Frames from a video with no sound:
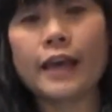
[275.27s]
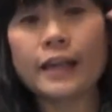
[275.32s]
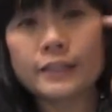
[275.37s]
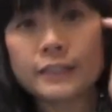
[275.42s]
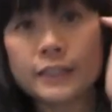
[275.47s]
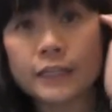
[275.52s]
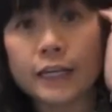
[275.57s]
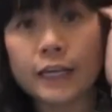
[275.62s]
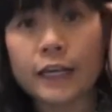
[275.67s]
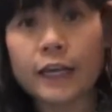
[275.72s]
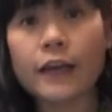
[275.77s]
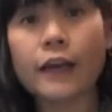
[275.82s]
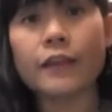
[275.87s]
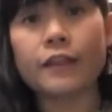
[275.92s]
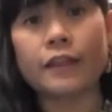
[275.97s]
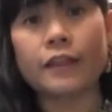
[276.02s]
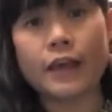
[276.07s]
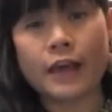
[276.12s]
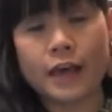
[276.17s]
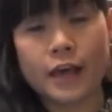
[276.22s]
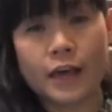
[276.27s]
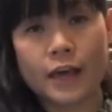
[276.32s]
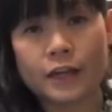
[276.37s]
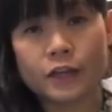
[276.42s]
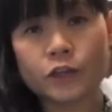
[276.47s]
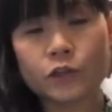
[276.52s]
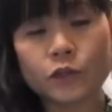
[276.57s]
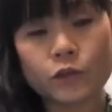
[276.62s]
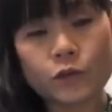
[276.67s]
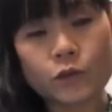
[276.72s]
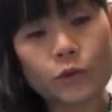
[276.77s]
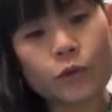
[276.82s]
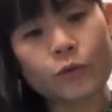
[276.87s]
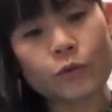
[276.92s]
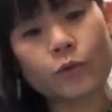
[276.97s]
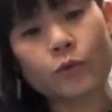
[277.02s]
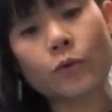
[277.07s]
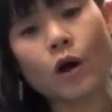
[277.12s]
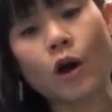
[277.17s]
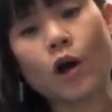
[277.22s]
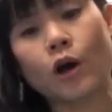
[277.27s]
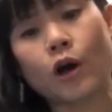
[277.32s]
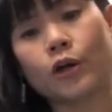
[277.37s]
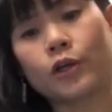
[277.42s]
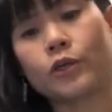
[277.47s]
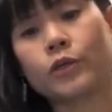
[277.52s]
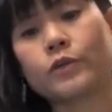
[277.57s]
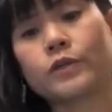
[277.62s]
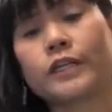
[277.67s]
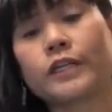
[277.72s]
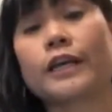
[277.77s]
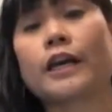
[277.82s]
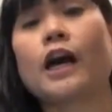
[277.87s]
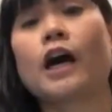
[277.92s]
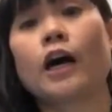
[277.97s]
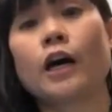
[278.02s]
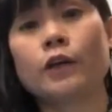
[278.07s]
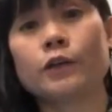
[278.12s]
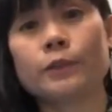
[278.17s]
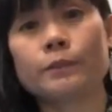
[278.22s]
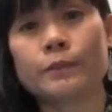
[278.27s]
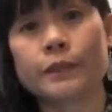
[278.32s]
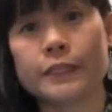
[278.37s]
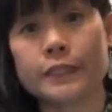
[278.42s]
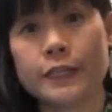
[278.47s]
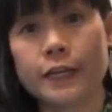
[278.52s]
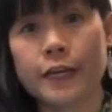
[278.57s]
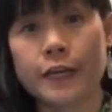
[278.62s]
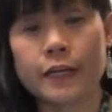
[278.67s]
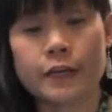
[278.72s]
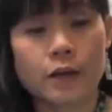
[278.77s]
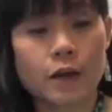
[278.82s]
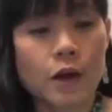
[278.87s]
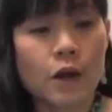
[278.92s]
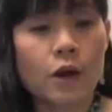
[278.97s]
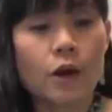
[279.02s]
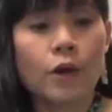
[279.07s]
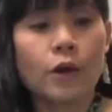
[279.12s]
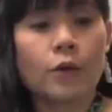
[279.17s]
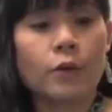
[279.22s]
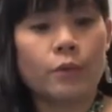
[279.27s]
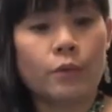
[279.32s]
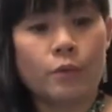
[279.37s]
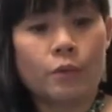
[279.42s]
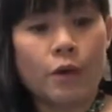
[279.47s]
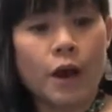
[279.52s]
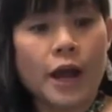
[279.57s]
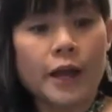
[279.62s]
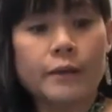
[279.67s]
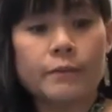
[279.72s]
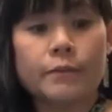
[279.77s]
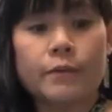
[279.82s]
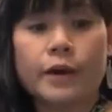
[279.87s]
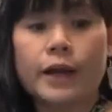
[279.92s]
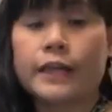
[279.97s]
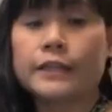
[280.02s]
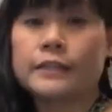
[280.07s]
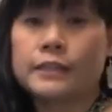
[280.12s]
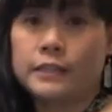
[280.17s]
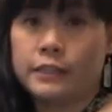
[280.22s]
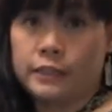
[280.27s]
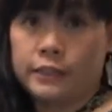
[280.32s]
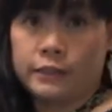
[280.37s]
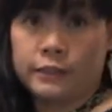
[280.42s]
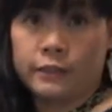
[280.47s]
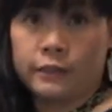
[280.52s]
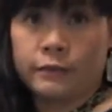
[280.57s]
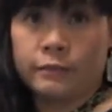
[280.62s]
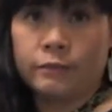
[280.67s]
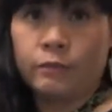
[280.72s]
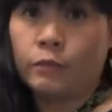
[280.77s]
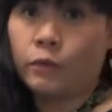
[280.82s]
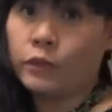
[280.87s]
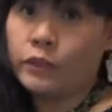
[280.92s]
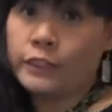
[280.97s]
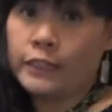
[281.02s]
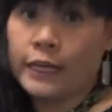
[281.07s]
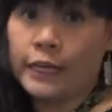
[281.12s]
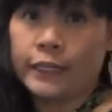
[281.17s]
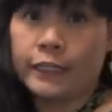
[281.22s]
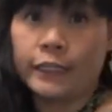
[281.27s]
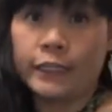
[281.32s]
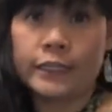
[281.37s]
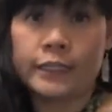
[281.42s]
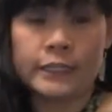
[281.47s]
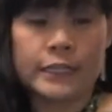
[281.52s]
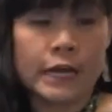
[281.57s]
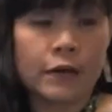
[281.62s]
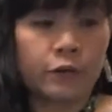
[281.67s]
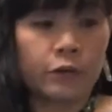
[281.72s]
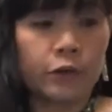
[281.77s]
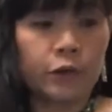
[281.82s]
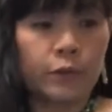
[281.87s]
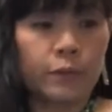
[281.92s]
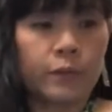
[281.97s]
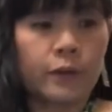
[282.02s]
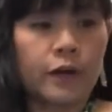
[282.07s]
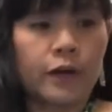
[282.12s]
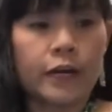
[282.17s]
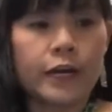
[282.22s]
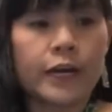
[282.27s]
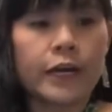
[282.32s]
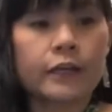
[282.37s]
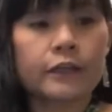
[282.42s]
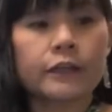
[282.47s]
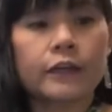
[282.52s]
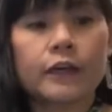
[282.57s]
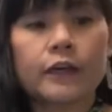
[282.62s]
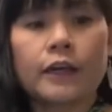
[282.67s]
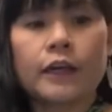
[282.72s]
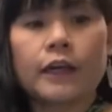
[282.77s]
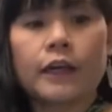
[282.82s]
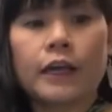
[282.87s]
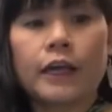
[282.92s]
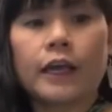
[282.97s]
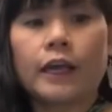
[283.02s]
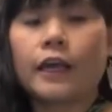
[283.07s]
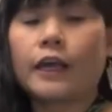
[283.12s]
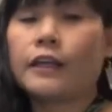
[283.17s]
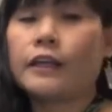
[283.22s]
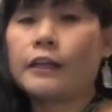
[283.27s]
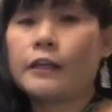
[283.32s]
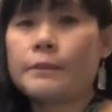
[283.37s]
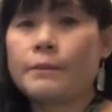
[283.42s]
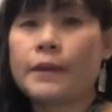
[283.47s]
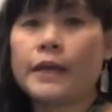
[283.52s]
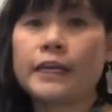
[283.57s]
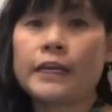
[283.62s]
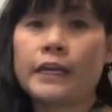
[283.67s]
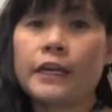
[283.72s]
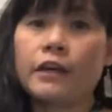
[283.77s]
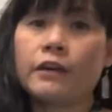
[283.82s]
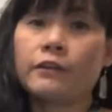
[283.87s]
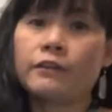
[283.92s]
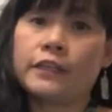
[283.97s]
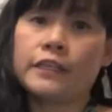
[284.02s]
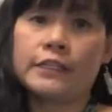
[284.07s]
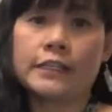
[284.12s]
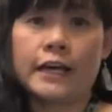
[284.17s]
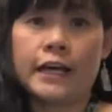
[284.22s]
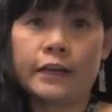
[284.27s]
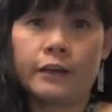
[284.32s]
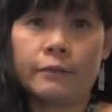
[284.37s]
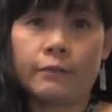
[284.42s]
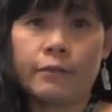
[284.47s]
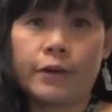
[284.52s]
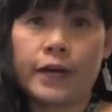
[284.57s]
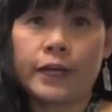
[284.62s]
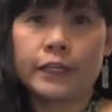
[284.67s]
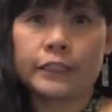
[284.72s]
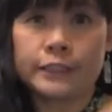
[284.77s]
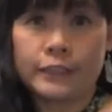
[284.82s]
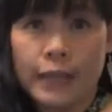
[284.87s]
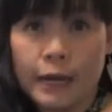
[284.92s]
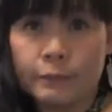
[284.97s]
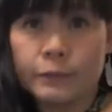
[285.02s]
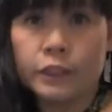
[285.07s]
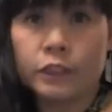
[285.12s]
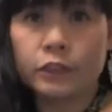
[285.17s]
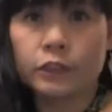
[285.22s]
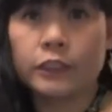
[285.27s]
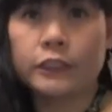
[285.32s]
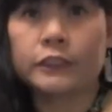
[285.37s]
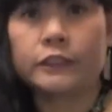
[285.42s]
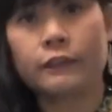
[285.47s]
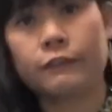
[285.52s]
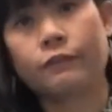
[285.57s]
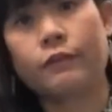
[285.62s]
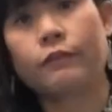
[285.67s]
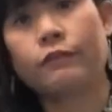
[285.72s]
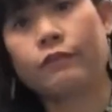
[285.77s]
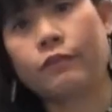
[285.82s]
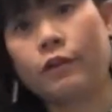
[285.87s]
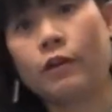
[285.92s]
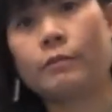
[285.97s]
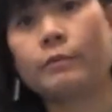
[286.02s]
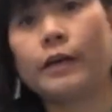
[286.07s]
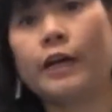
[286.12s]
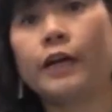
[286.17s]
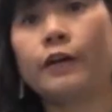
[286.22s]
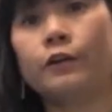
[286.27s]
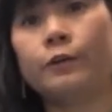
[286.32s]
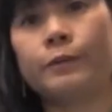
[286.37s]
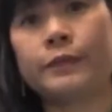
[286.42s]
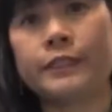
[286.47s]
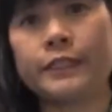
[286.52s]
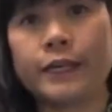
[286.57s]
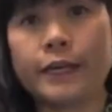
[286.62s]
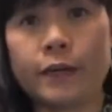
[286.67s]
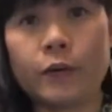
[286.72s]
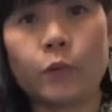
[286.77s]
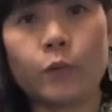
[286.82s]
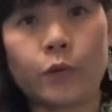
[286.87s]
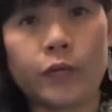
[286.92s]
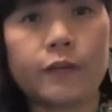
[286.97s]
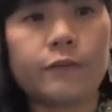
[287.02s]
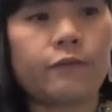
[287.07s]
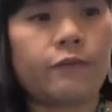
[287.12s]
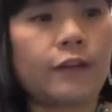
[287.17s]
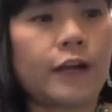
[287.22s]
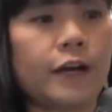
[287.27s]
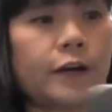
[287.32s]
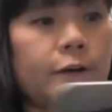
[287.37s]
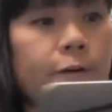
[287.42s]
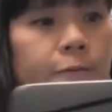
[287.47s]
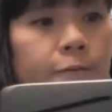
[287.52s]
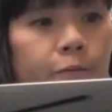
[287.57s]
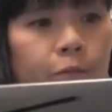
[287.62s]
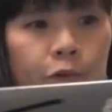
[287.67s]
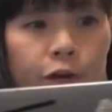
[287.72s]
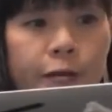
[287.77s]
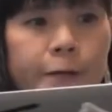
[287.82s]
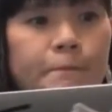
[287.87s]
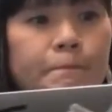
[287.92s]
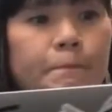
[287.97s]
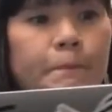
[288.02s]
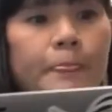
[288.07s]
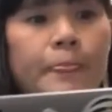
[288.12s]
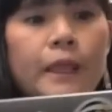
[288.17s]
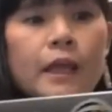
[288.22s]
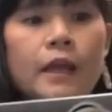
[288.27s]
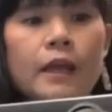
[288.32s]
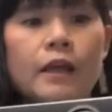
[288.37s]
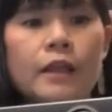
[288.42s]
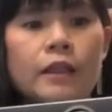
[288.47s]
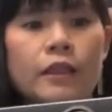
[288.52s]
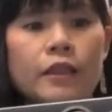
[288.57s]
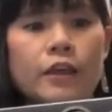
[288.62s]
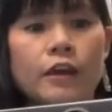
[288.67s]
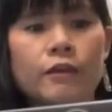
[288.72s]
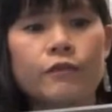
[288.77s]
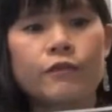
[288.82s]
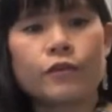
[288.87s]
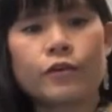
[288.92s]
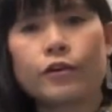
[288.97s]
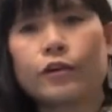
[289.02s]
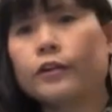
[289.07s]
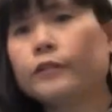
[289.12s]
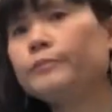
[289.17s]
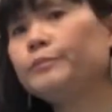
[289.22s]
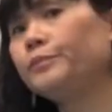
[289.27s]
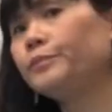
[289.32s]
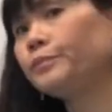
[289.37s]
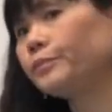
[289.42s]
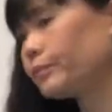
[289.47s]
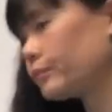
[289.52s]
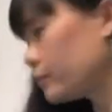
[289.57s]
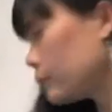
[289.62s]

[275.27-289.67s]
guessing that you are using a 100% rye bread system, most likely a sourdough product. And the baking of this kind of bread is absolutely different from 100% wheat flour bread. Therefore,